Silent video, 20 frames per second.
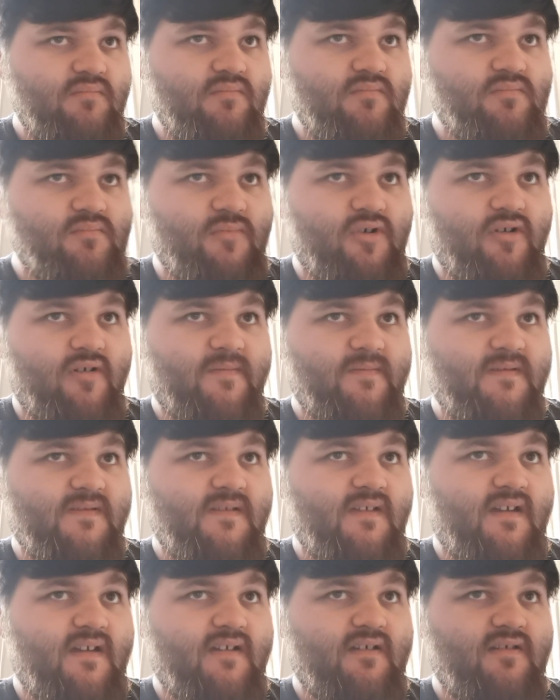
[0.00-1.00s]
More often
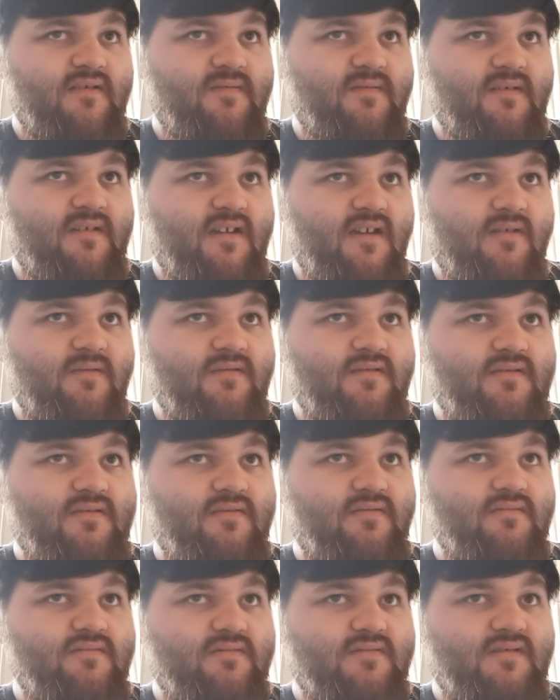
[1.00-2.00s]
than that, I go for a character
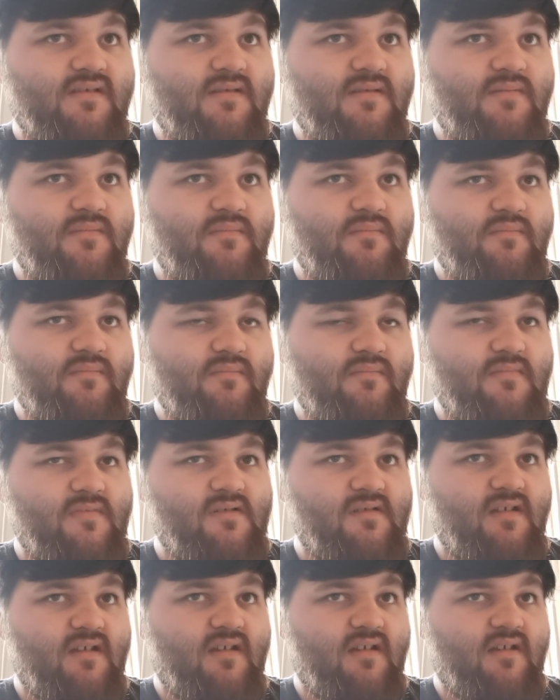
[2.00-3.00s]
called
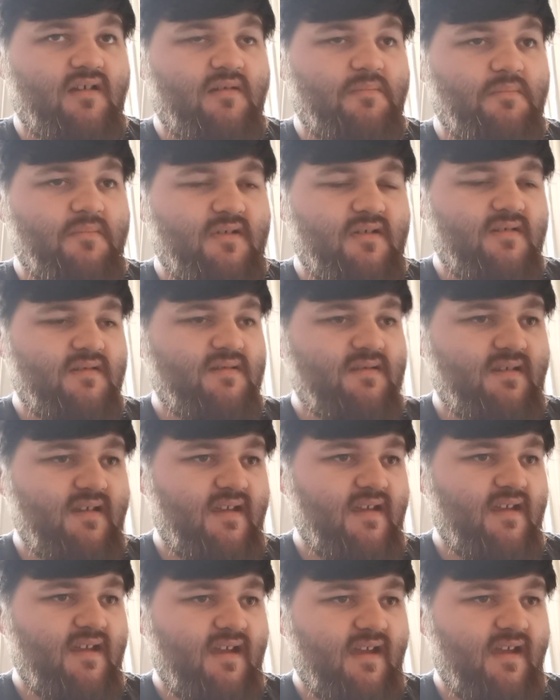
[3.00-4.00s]

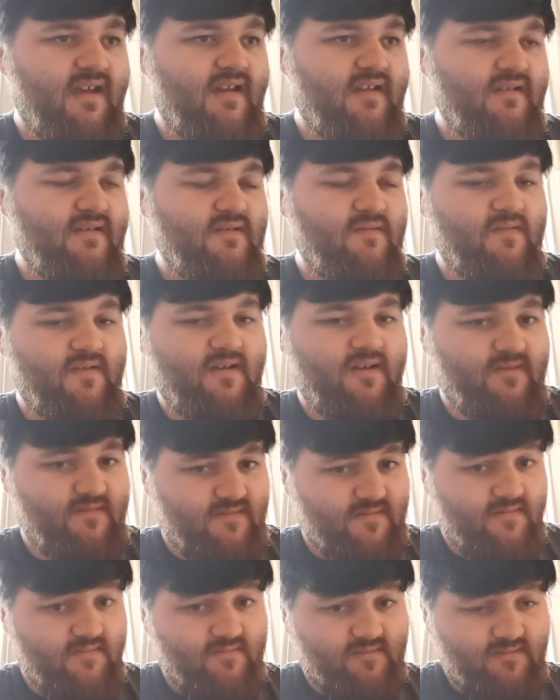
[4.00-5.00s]
Mercy and another
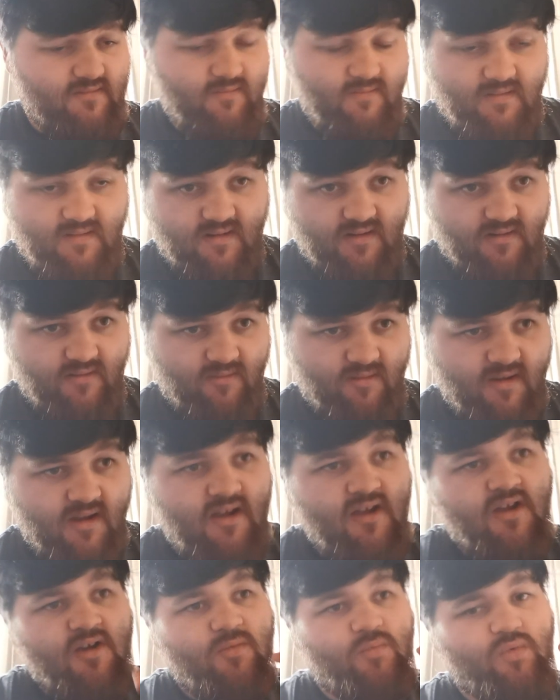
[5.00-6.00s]
character called Lucio.
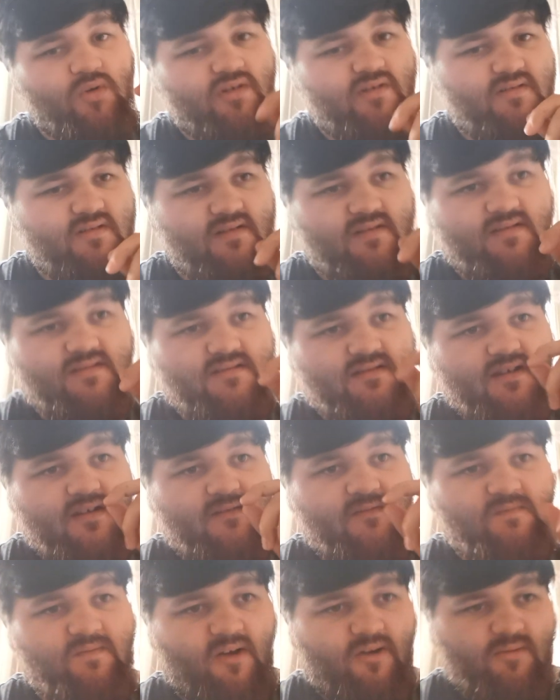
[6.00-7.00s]
One does
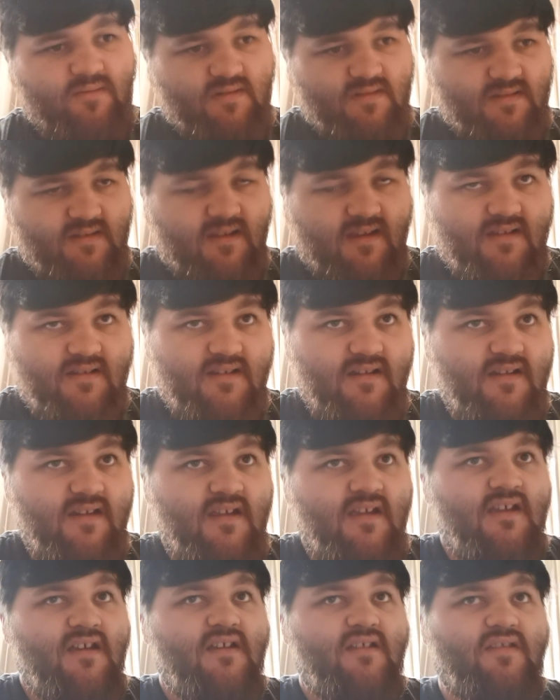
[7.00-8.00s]
focused healing,
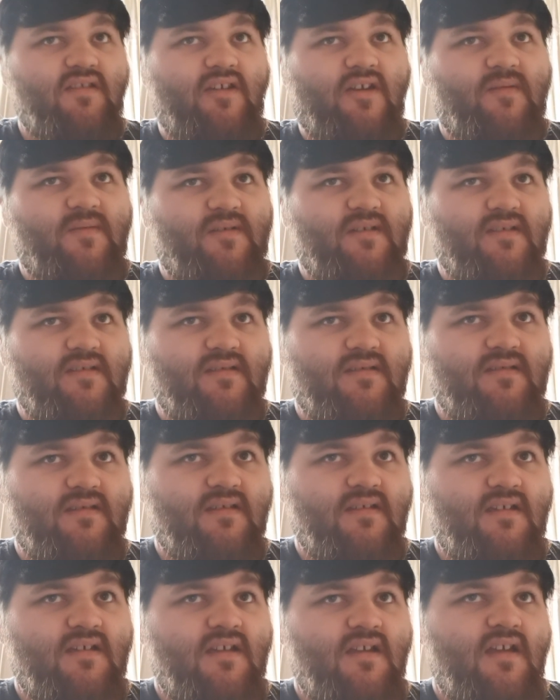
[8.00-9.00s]
the other
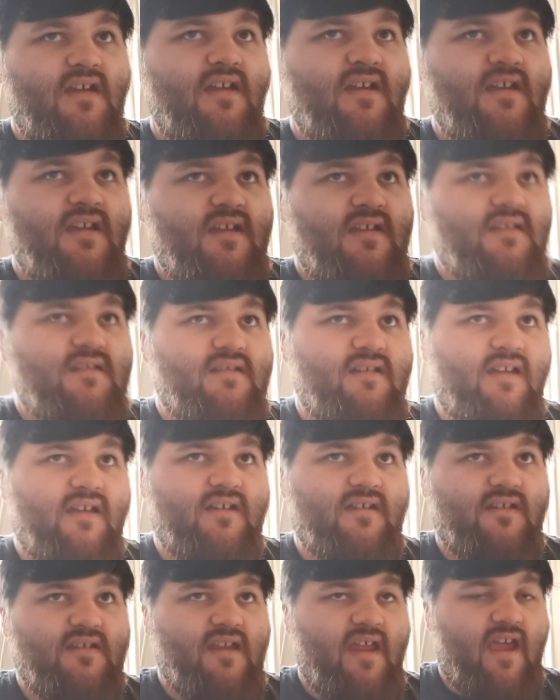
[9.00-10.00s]
does
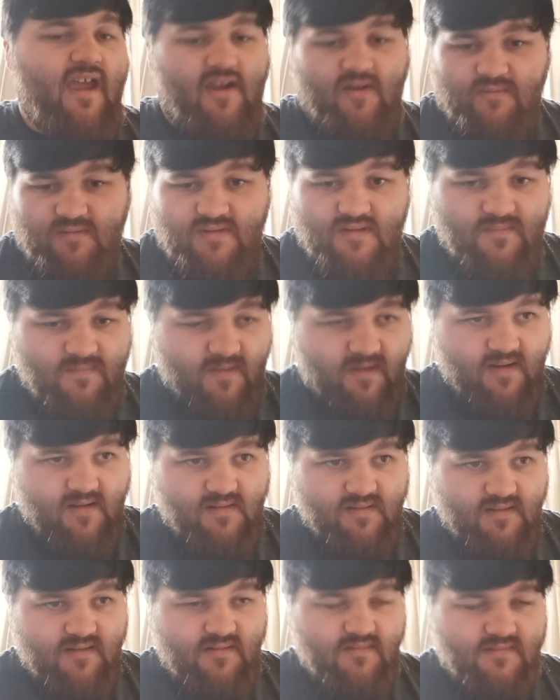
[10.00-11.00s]
an area of
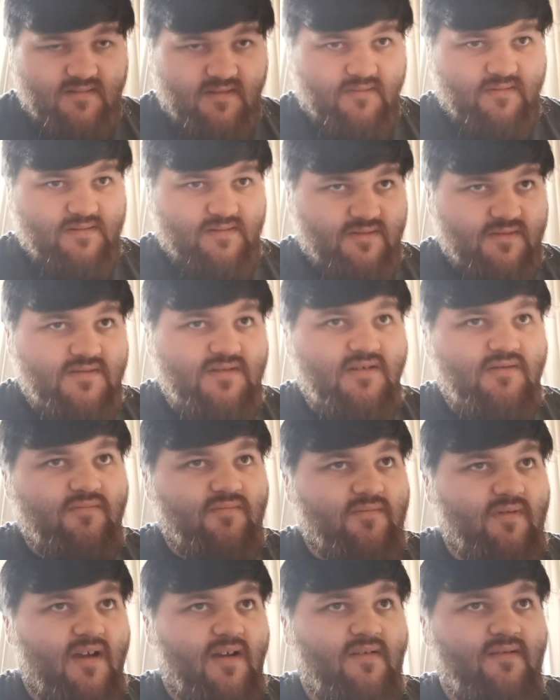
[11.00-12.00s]
healing. So as long as you
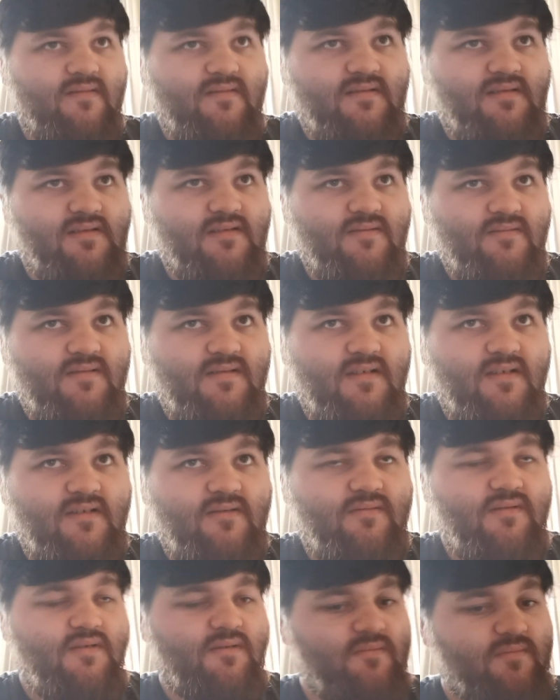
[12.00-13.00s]
round
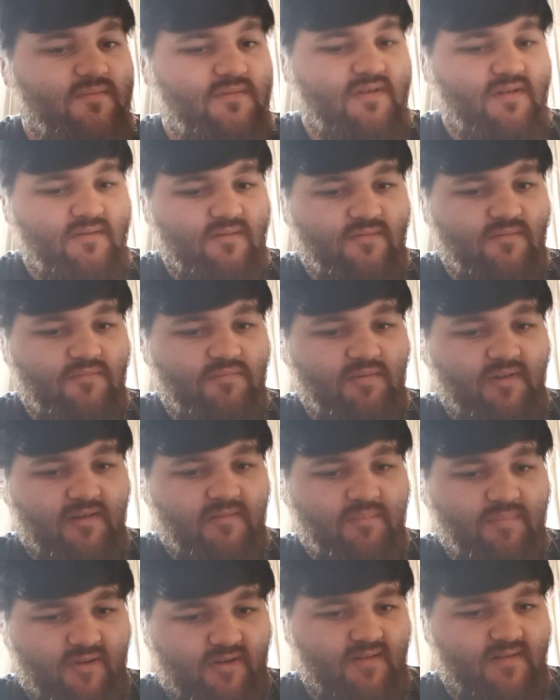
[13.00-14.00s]
Lucio, you do
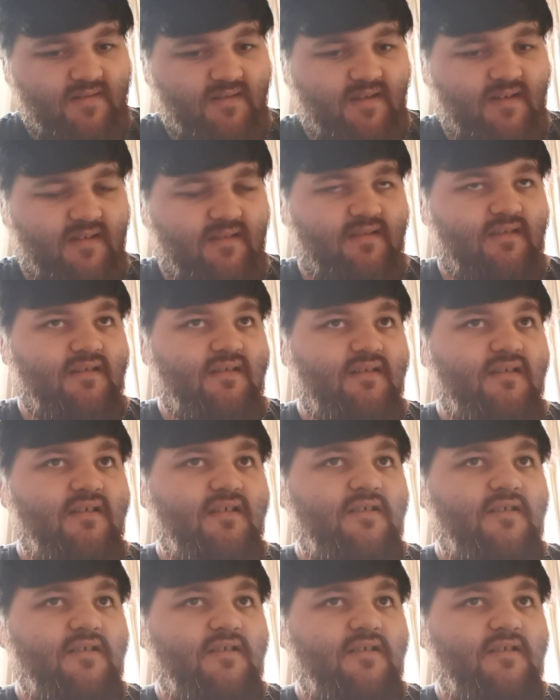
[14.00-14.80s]
burst healing.